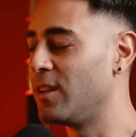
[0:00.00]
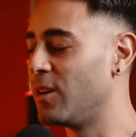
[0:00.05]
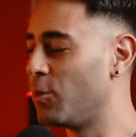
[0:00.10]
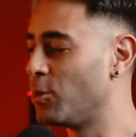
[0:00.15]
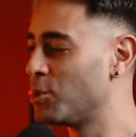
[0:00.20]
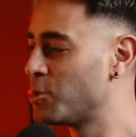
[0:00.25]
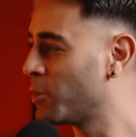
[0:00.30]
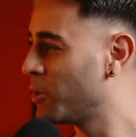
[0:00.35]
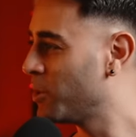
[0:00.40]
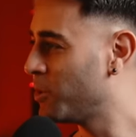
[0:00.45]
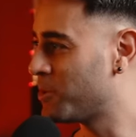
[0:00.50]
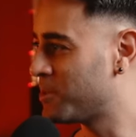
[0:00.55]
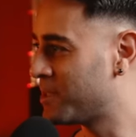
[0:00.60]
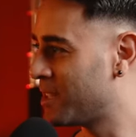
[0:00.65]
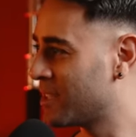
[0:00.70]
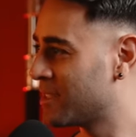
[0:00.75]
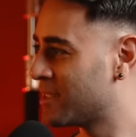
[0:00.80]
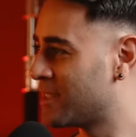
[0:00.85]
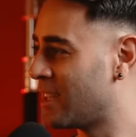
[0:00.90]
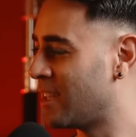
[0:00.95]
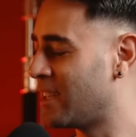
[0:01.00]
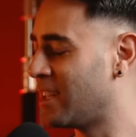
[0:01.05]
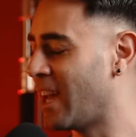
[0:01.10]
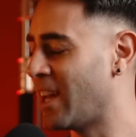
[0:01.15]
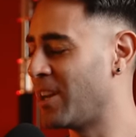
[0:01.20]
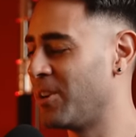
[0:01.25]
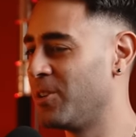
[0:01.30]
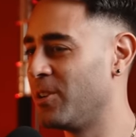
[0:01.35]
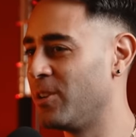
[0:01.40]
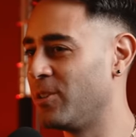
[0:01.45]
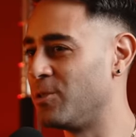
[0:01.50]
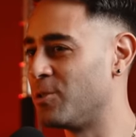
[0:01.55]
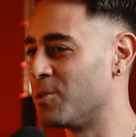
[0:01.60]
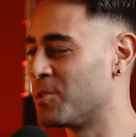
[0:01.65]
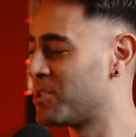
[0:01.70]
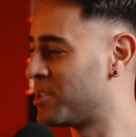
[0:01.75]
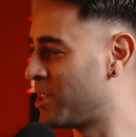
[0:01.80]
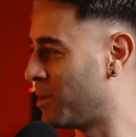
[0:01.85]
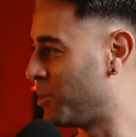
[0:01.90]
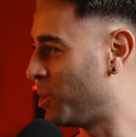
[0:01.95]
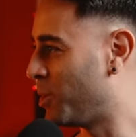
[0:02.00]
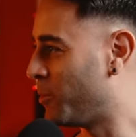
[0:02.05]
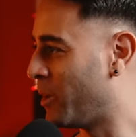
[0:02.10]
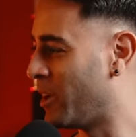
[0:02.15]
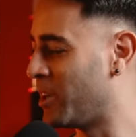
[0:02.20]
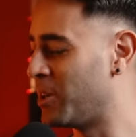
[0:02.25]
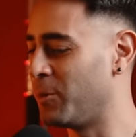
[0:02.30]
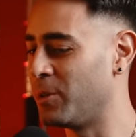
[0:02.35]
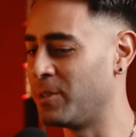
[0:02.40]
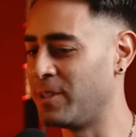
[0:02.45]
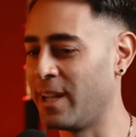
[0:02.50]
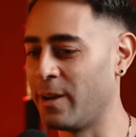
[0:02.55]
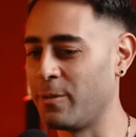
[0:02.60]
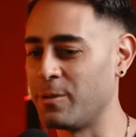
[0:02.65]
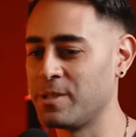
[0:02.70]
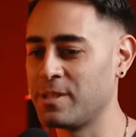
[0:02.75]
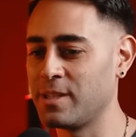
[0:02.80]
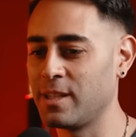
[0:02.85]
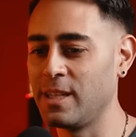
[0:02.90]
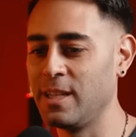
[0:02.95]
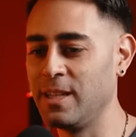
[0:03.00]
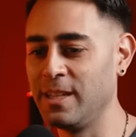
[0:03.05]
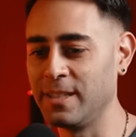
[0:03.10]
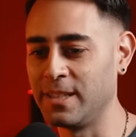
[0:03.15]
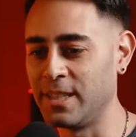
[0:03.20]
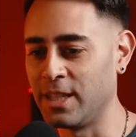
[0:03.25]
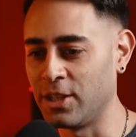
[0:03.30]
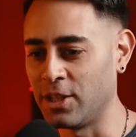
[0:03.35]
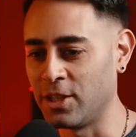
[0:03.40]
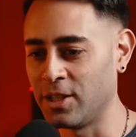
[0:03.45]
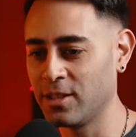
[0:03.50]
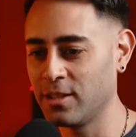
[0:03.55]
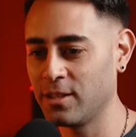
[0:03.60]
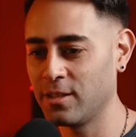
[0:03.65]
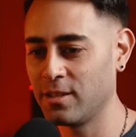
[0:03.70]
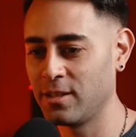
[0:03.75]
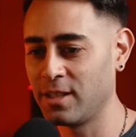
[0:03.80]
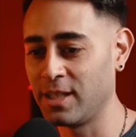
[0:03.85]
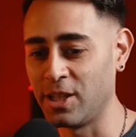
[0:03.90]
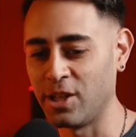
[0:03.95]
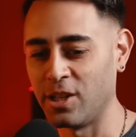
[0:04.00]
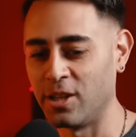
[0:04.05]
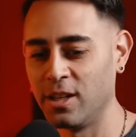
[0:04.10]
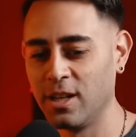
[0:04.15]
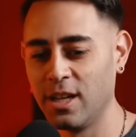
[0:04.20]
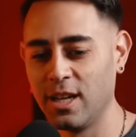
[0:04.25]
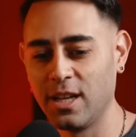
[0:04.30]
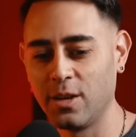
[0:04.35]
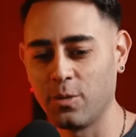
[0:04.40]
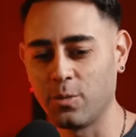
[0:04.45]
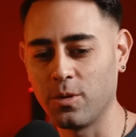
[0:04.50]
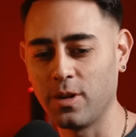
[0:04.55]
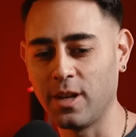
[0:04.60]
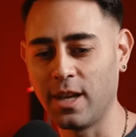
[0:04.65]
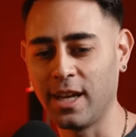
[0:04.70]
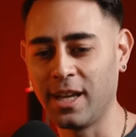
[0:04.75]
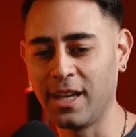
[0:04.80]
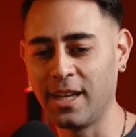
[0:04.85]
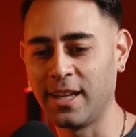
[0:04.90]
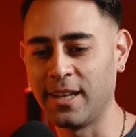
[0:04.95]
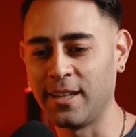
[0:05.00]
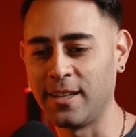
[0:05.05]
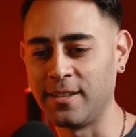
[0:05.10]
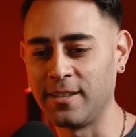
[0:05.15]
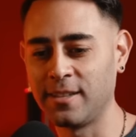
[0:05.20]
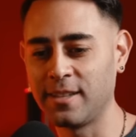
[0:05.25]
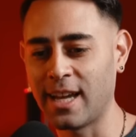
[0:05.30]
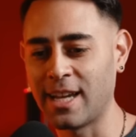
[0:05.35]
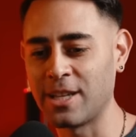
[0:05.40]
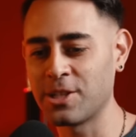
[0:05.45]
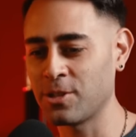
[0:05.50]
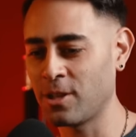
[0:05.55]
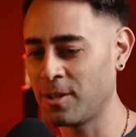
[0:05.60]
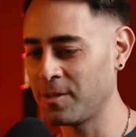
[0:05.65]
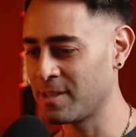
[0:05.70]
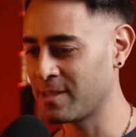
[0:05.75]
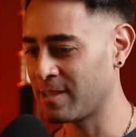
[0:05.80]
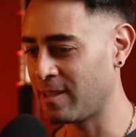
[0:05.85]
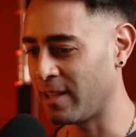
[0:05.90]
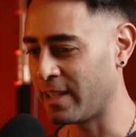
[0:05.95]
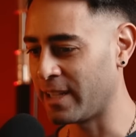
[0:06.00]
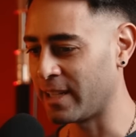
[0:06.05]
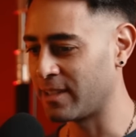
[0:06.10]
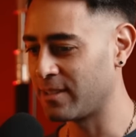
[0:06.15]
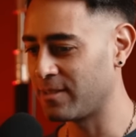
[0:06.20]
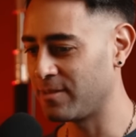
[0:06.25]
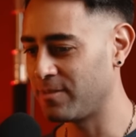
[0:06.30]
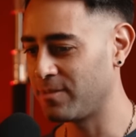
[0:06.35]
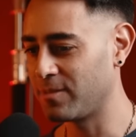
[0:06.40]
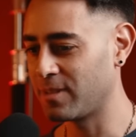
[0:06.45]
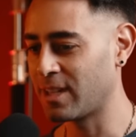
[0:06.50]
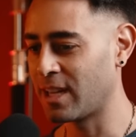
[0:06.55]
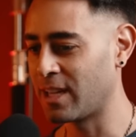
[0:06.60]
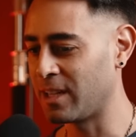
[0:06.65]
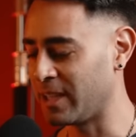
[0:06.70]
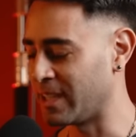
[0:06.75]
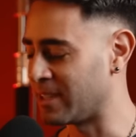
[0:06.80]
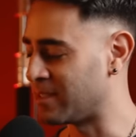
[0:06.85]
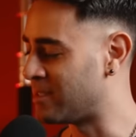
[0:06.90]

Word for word: it's one of those things that I don't know, you just stumble upon it one day. I was eating dinner here and I saw this like kind of like